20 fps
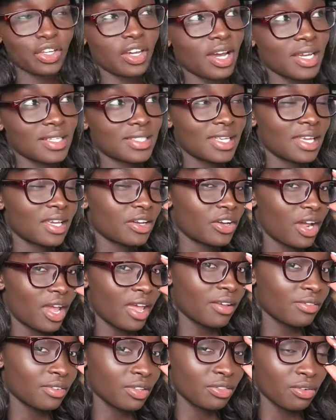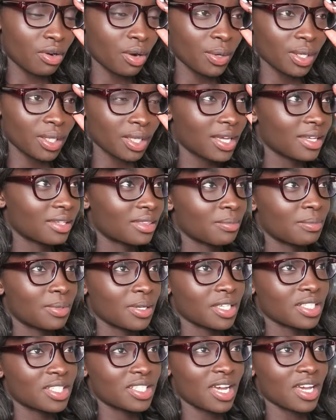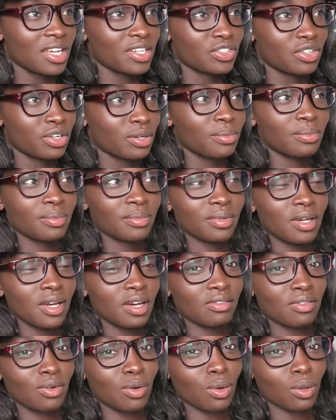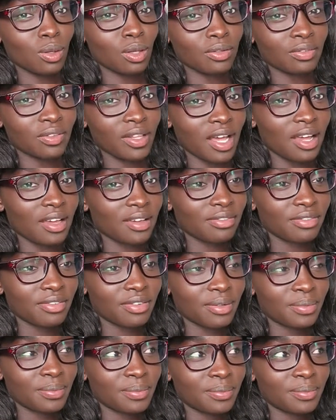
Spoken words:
You guys hear Ava throwing like the biggest tantrum of all of life.